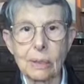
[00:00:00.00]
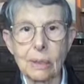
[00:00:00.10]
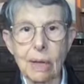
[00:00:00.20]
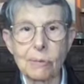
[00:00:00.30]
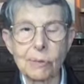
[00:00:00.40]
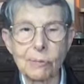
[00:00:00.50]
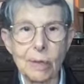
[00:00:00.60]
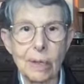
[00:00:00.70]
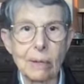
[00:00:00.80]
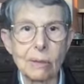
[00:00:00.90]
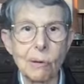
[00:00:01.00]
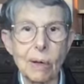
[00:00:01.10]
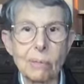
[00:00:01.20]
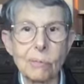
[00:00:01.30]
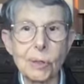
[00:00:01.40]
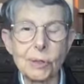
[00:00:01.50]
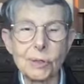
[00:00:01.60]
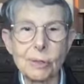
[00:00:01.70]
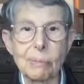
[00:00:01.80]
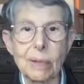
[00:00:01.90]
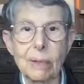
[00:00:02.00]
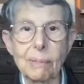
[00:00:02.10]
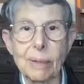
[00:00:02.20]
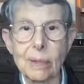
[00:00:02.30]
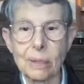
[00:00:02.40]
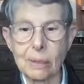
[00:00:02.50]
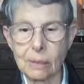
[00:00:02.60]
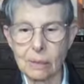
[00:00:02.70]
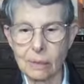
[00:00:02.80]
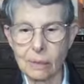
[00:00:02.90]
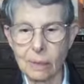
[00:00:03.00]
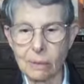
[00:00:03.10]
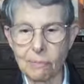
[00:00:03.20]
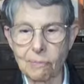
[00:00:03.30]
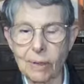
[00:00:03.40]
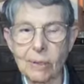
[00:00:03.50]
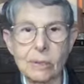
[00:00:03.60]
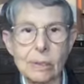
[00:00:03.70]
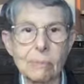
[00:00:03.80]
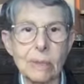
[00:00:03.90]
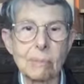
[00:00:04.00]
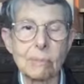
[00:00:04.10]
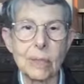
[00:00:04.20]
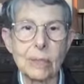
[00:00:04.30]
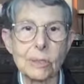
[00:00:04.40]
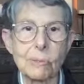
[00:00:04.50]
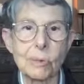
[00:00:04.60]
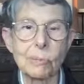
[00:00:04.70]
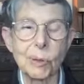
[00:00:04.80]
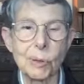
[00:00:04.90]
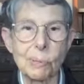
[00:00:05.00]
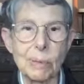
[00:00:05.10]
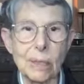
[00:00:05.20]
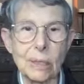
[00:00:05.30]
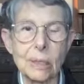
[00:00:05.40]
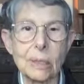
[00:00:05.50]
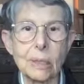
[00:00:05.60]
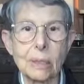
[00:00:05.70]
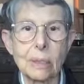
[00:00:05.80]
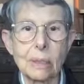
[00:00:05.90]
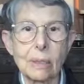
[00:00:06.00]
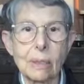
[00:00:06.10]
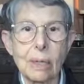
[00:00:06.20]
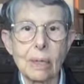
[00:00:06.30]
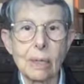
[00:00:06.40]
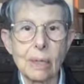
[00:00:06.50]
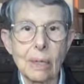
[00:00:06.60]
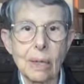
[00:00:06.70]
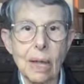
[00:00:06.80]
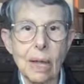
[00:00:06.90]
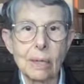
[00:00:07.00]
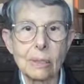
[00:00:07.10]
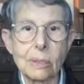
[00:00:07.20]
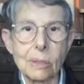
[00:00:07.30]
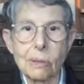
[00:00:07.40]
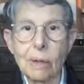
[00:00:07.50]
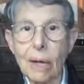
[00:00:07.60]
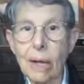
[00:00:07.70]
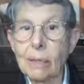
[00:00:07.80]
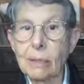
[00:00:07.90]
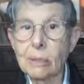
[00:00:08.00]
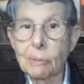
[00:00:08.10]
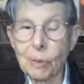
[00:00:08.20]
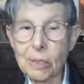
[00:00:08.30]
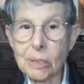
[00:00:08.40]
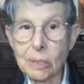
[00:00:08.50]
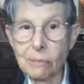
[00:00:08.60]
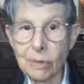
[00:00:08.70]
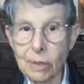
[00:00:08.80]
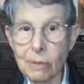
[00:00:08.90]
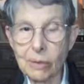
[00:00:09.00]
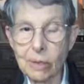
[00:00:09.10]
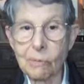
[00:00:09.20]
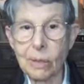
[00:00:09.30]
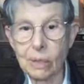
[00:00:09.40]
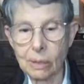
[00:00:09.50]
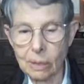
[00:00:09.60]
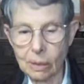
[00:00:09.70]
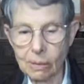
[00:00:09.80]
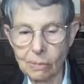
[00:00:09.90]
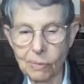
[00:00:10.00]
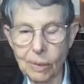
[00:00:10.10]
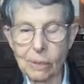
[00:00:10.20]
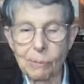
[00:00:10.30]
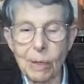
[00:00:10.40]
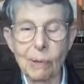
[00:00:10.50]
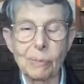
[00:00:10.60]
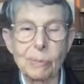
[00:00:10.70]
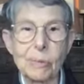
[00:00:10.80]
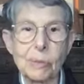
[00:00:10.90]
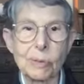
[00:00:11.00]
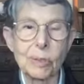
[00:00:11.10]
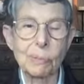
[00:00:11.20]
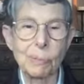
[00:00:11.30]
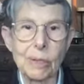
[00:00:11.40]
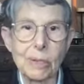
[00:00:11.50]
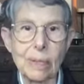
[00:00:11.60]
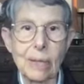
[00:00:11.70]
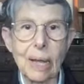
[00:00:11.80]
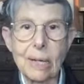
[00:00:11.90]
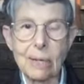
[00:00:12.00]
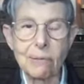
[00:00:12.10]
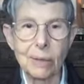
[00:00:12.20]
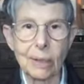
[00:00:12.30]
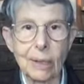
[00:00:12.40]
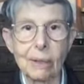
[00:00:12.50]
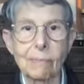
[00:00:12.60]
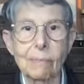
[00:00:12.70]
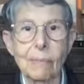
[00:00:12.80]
I was afraid I'd go out and murder somebody, because it felt sometimes like she would murder me. And so I suppressed it very, very well. And one of the problems with suppressing any feeling